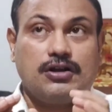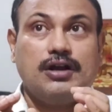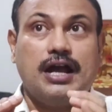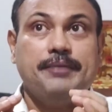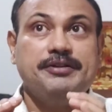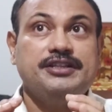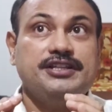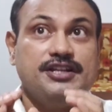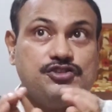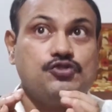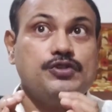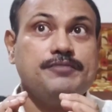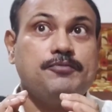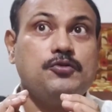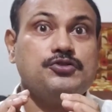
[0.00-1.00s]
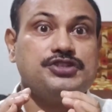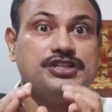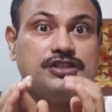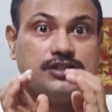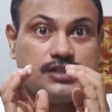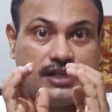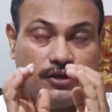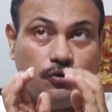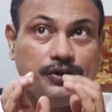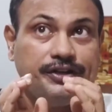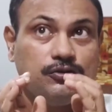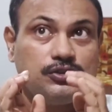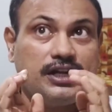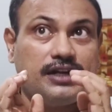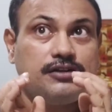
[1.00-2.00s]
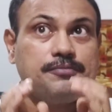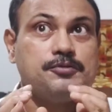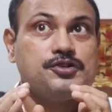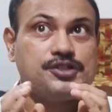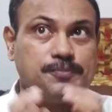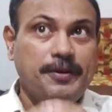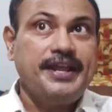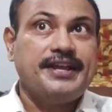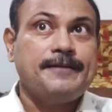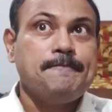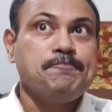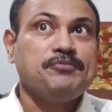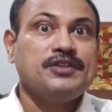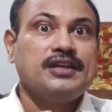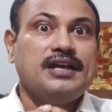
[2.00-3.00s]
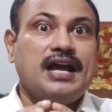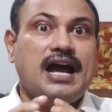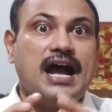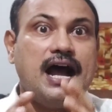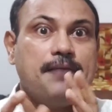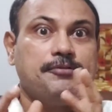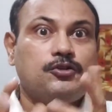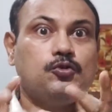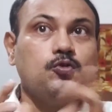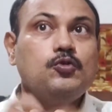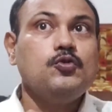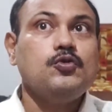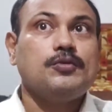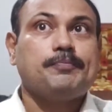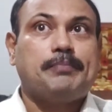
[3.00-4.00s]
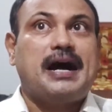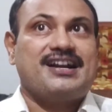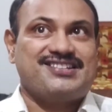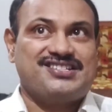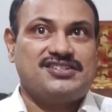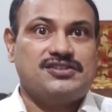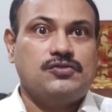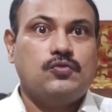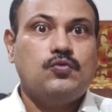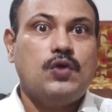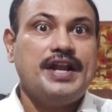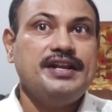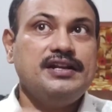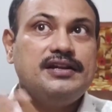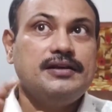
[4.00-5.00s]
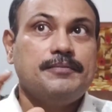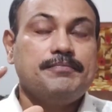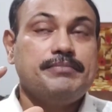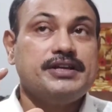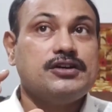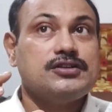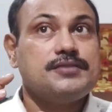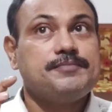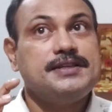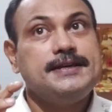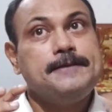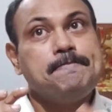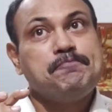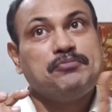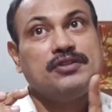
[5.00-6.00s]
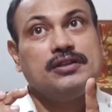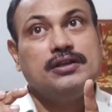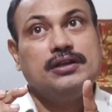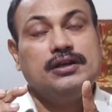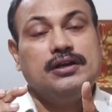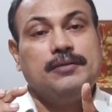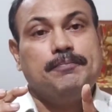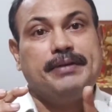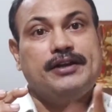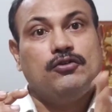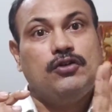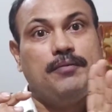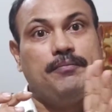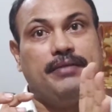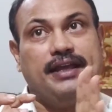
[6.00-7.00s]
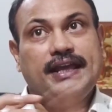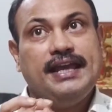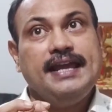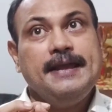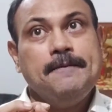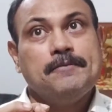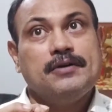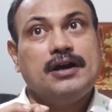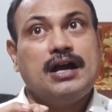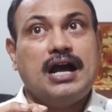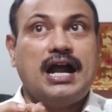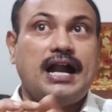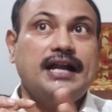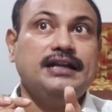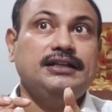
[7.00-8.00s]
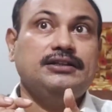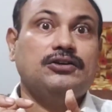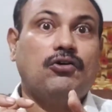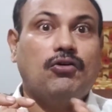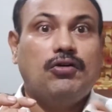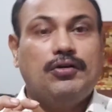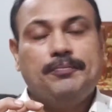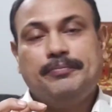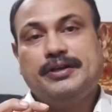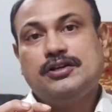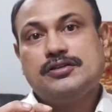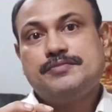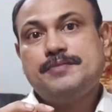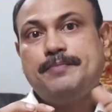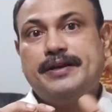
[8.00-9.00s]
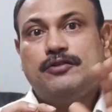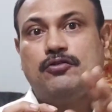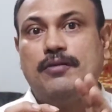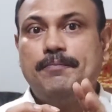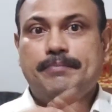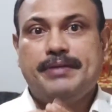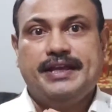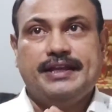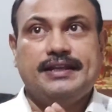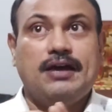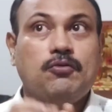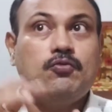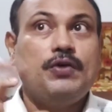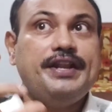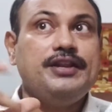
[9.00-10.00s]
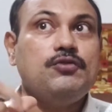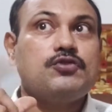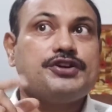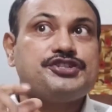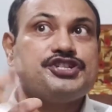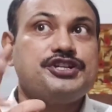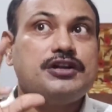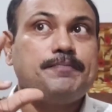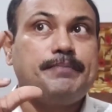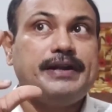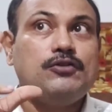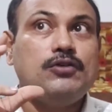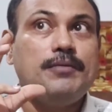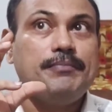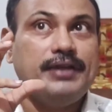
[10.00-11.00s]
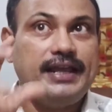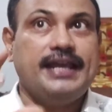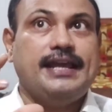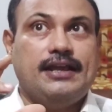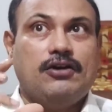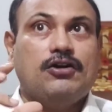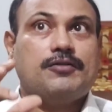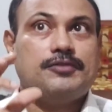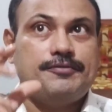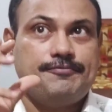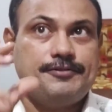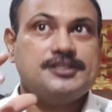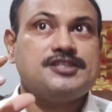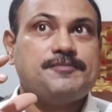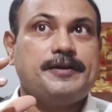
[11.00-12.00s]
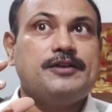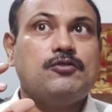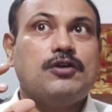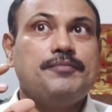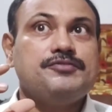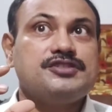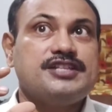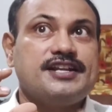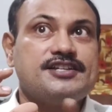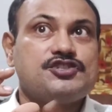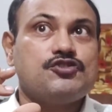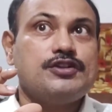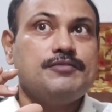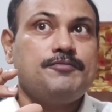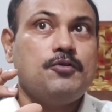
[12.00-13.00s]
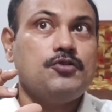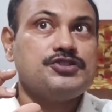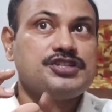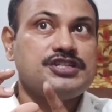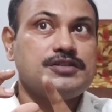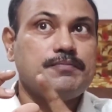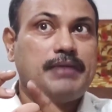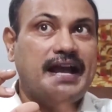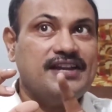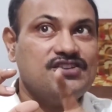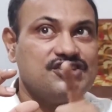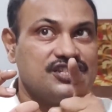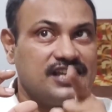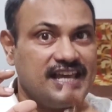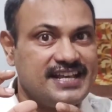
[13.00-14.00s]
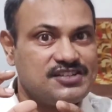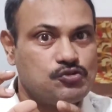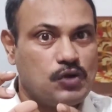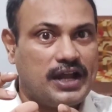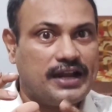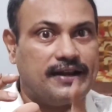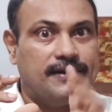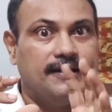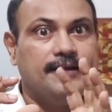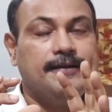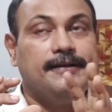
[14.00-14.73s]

I mean the restoring force is owing to that of spring, have two parts. One because of the pendulum A and because of the pendulum B. Now when you consider pendulum A or the first pendulums, the restoring force is minus kx1,